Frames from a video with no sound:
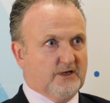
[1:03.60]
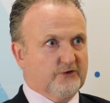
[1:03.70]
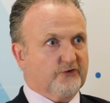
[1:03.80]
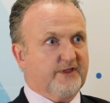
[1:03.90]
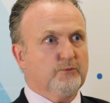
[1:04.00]

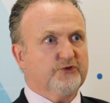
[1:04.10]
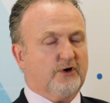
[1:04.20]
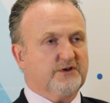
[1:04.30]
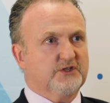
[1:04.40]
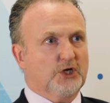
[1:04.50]
So then we're
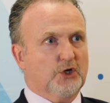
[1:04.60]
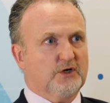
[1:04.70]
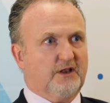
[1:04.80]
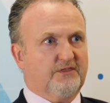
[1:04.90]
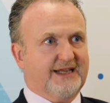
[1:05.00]
starting to
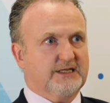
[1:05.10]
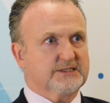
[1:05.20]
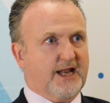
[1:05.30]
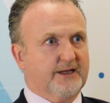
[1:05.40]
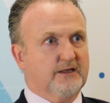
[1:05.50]
look at things
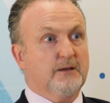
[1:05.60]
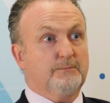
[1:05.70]
like